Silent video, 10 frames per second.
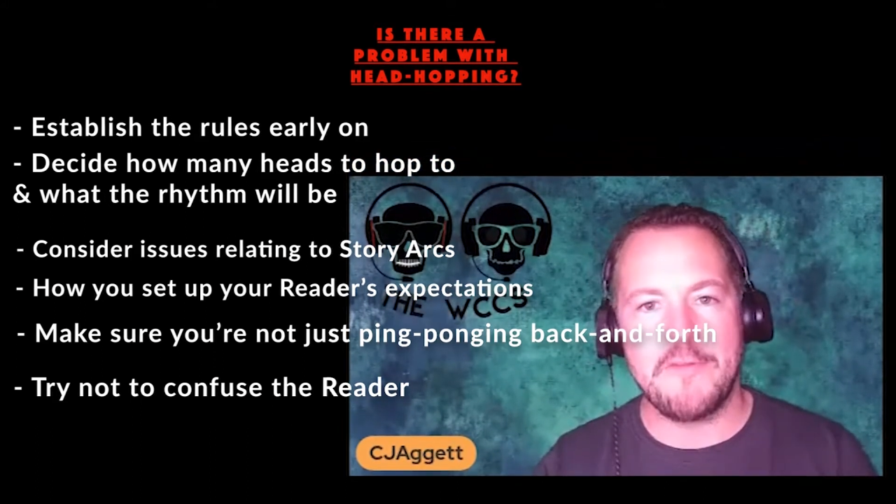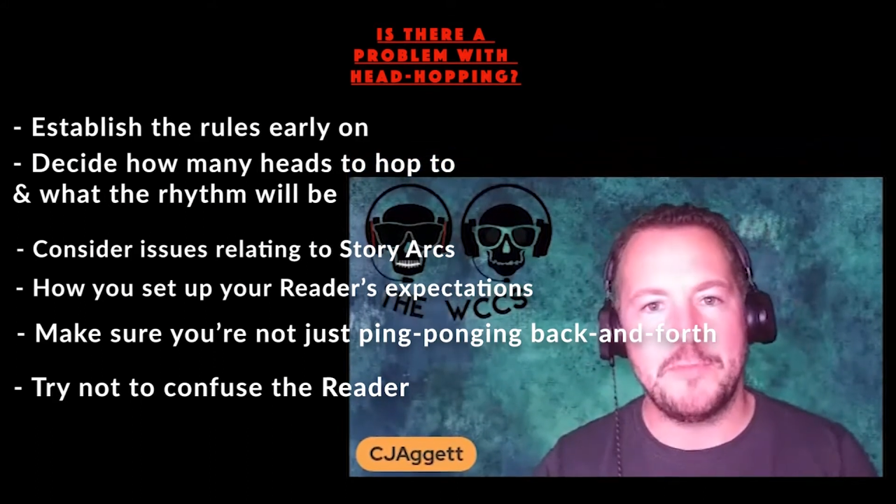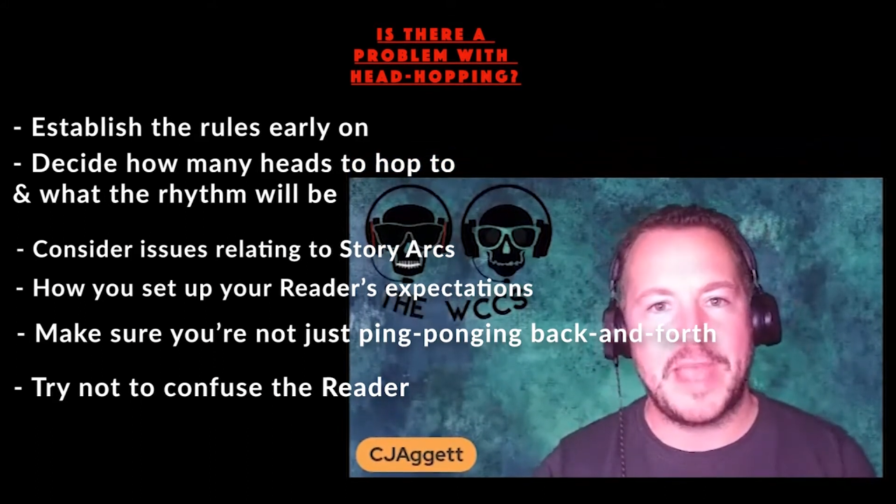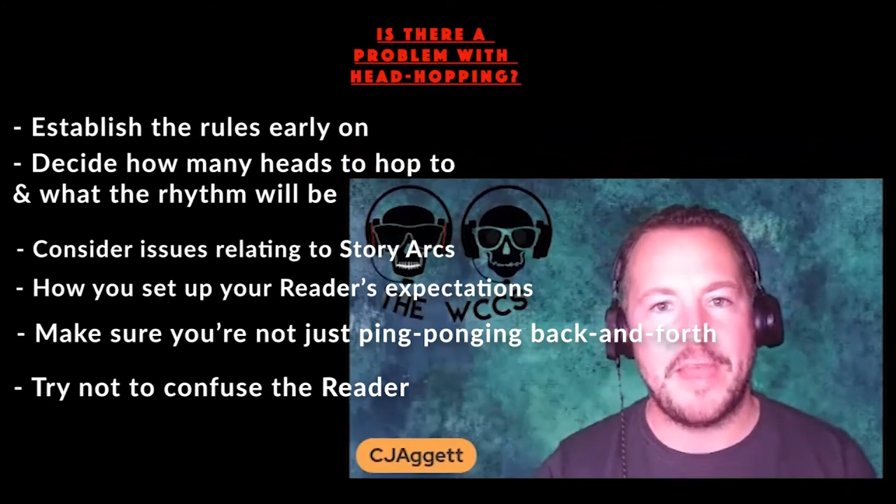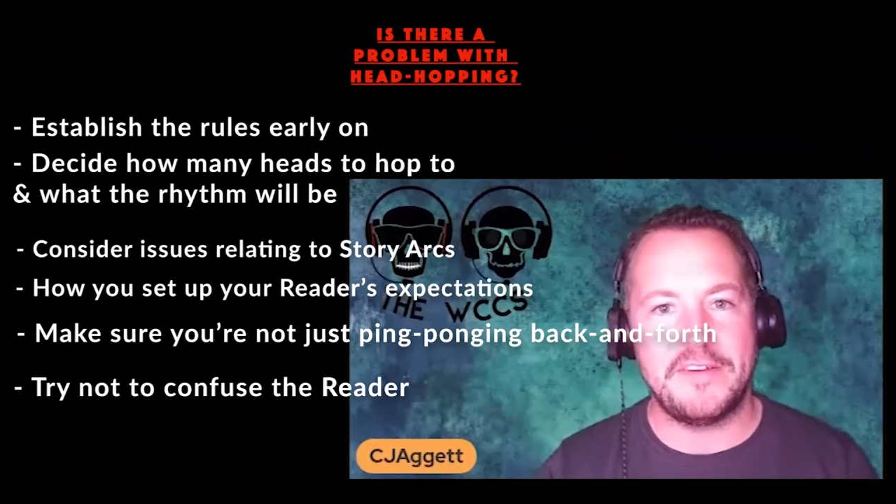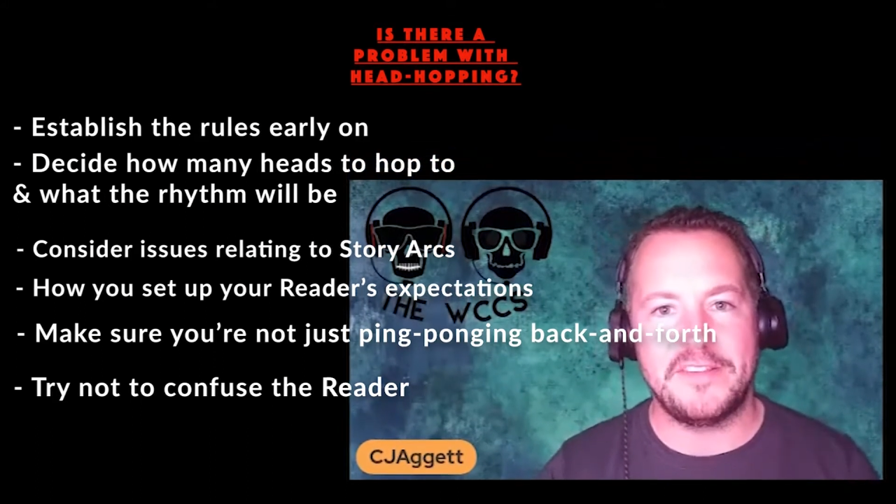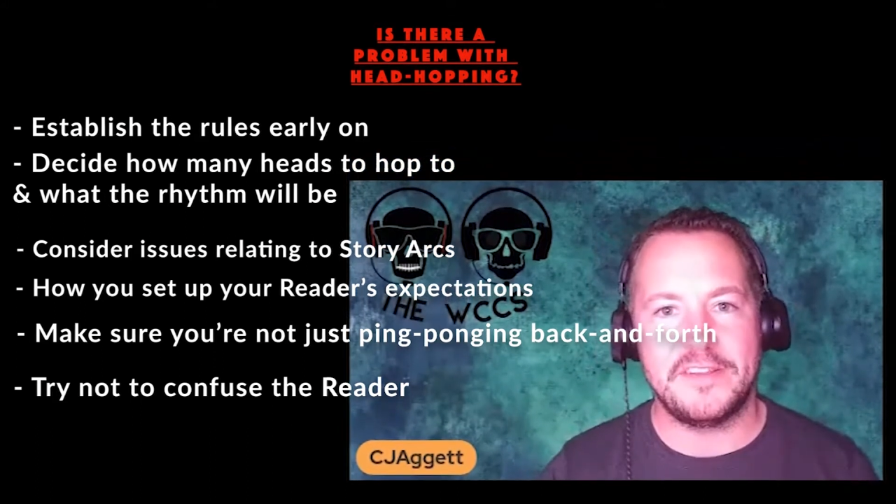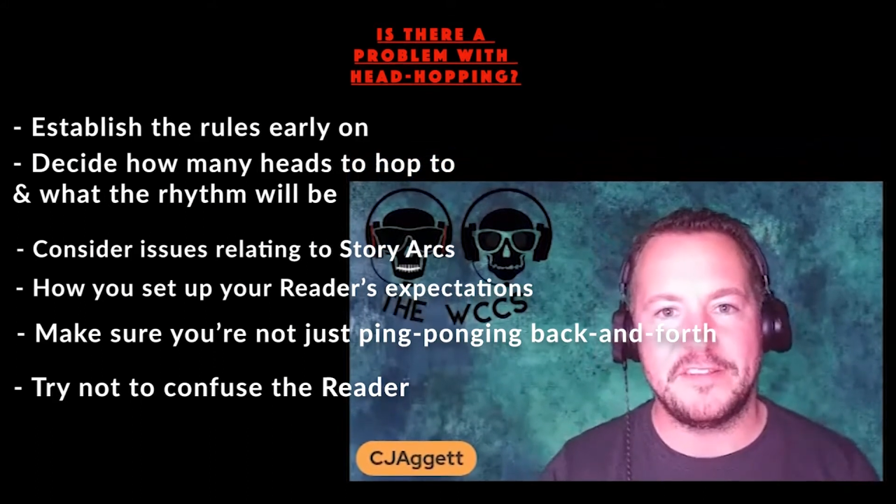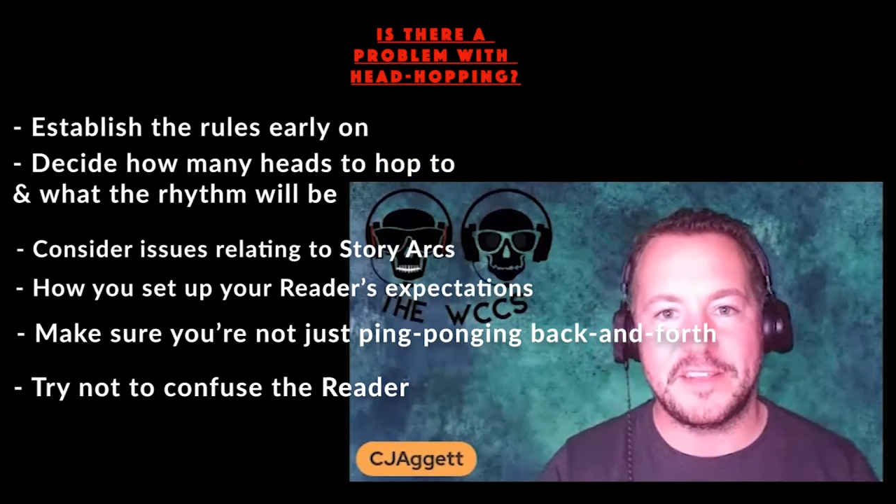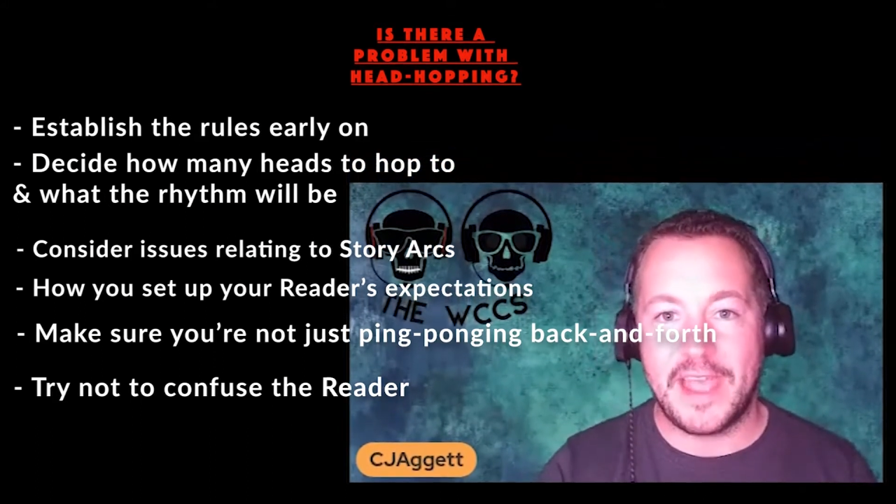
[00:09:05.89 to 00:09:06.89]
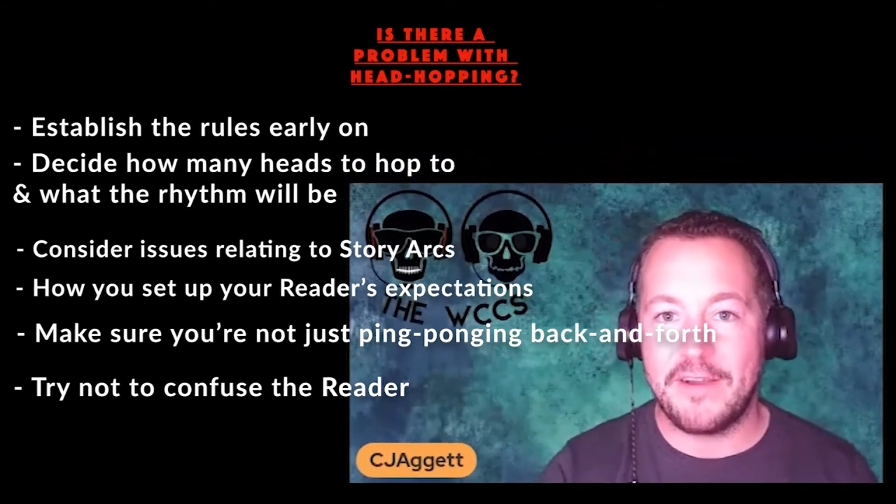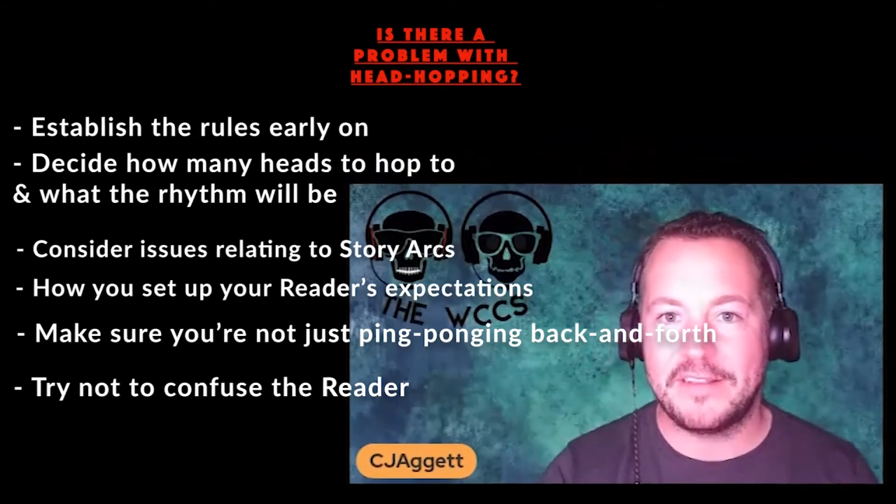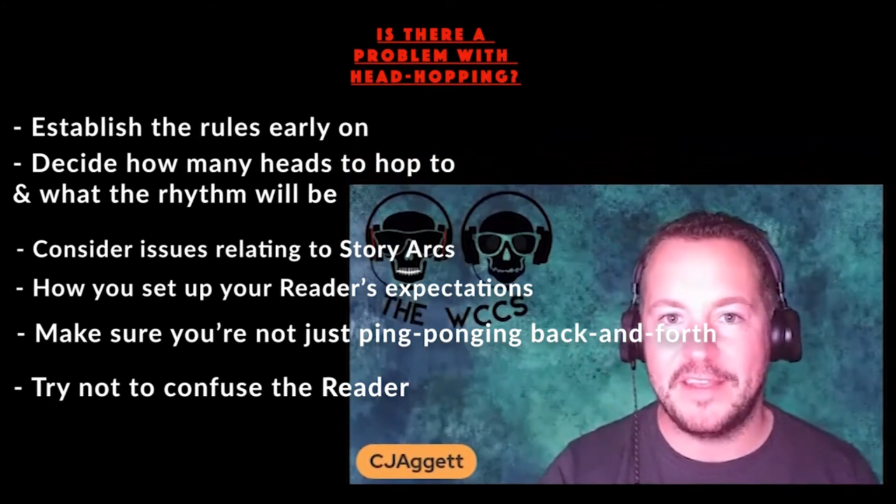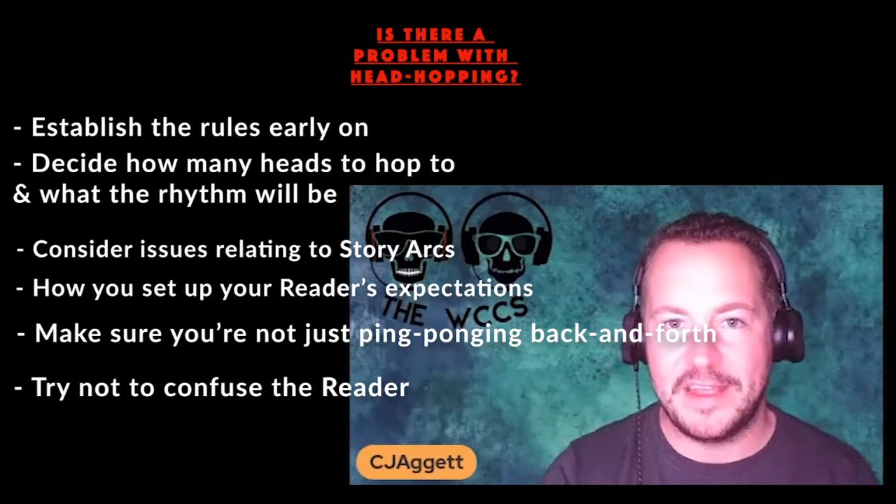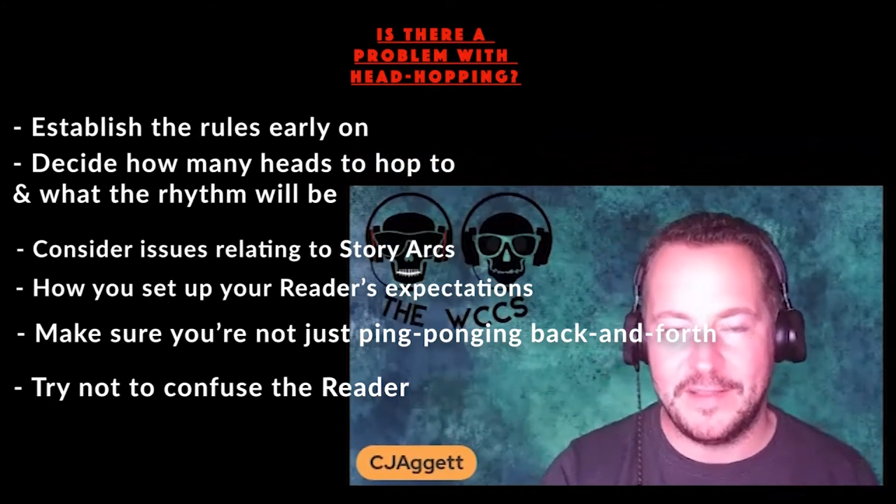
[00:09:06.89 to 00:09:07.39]
from character to
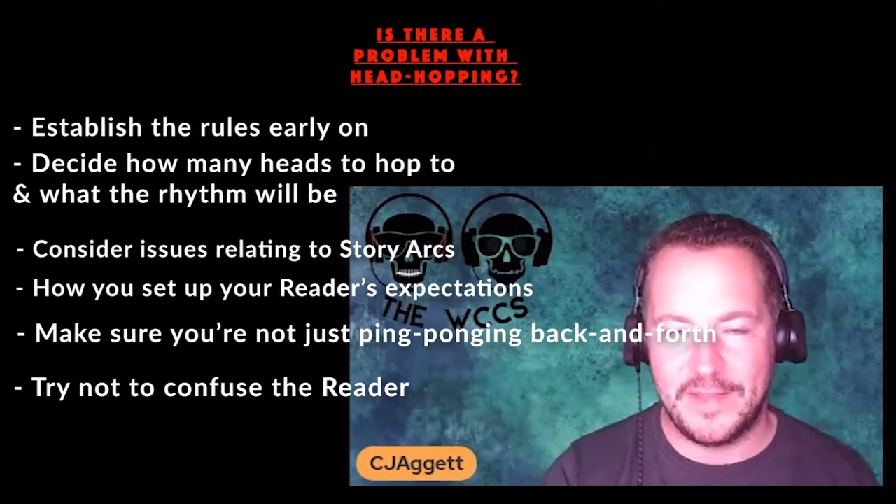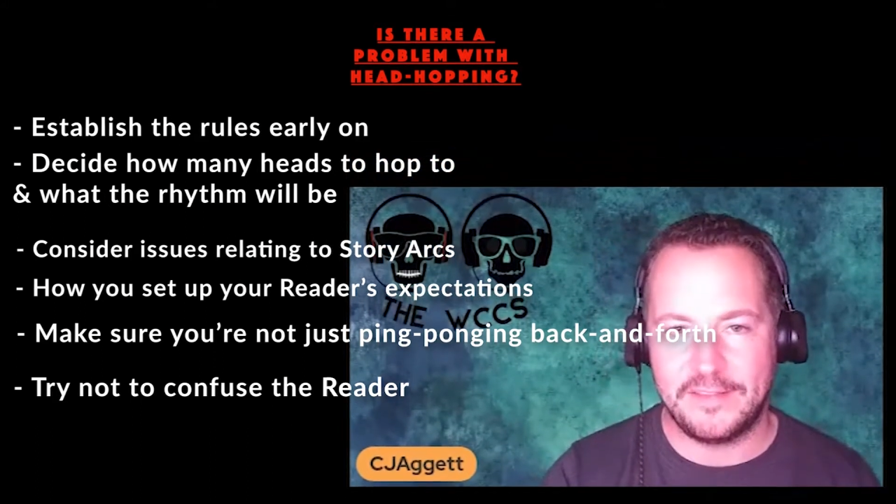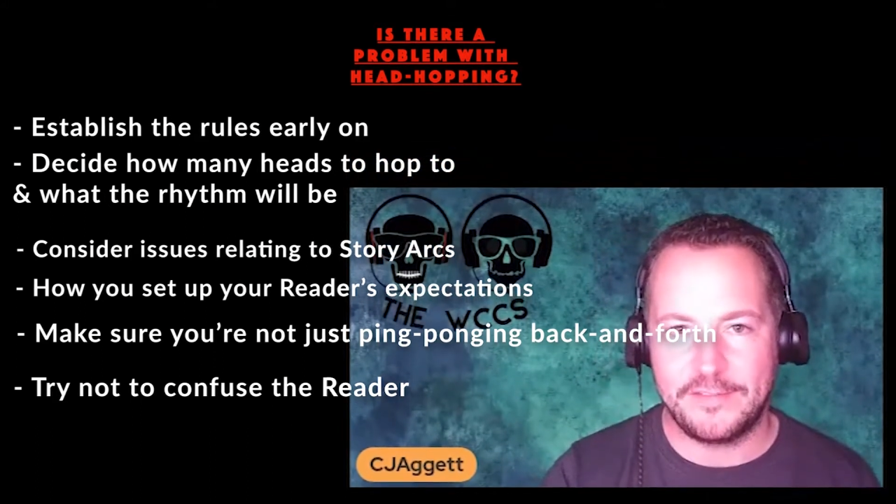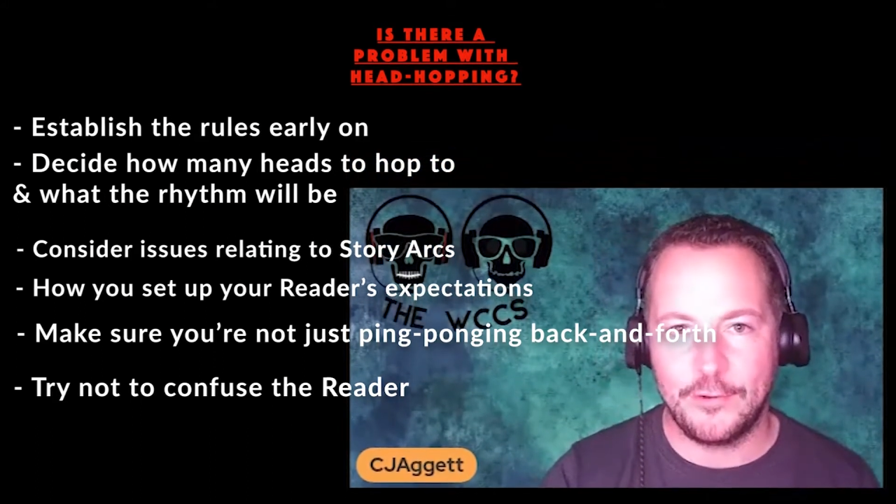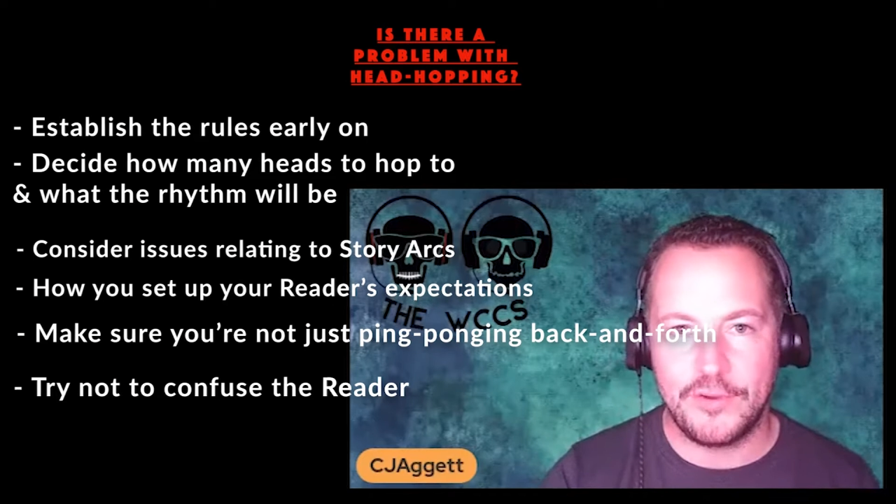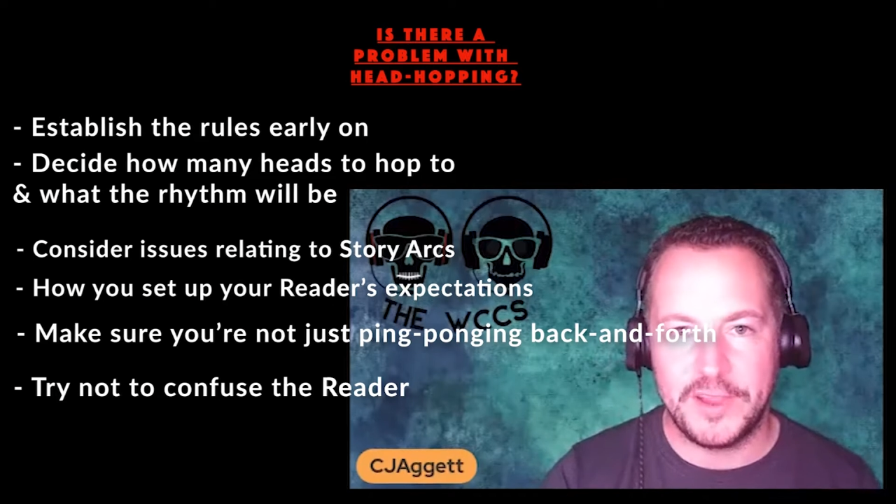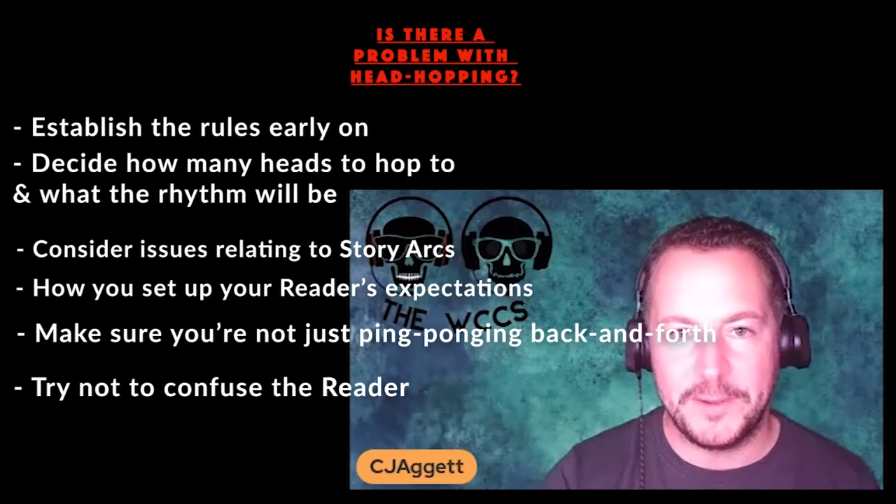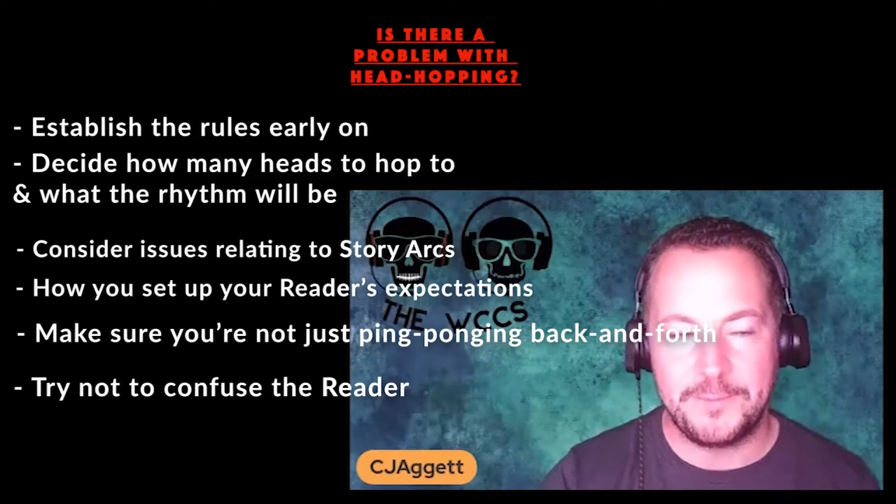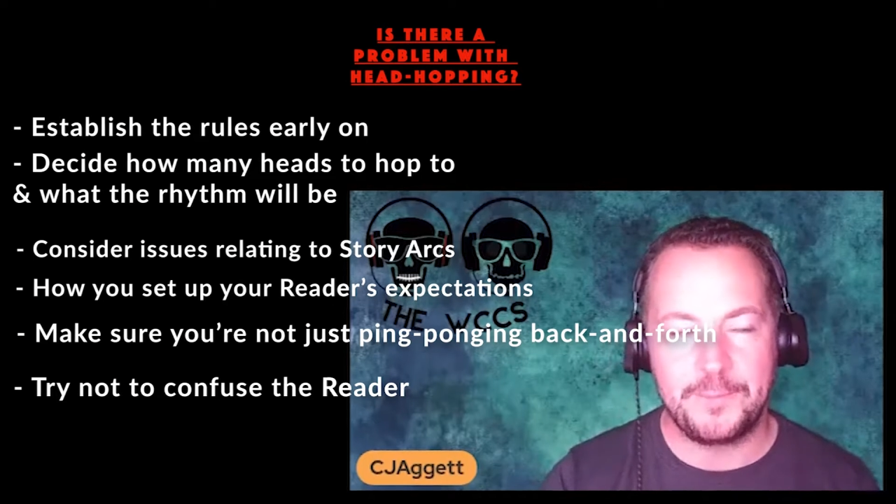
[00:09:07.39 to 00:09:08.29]
character in that story.